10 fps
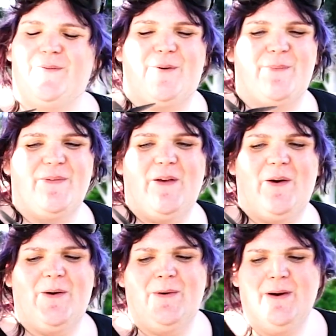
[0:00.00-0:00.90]
of them. So
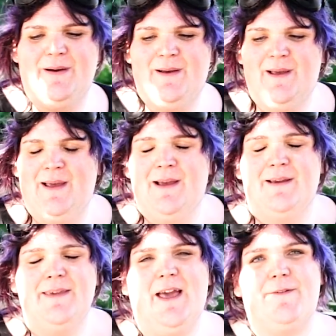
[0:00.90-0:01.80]

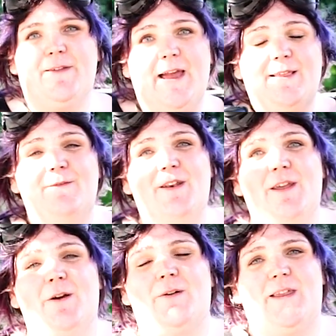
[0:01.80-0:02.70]
yeah, if you liked the
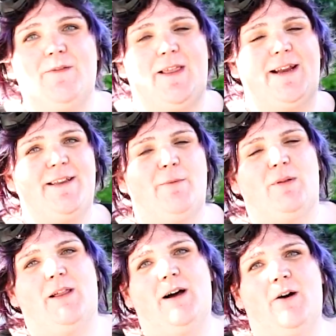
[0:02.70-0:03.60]
video, leave a like down
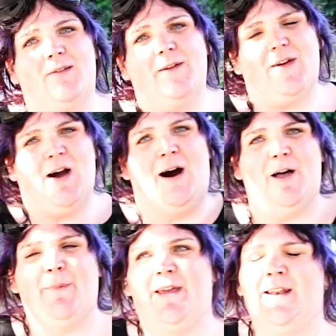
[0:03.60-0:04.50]
below, leave a
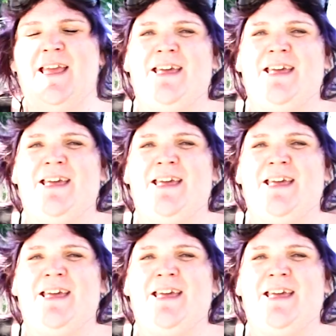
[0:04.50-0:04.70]
comment.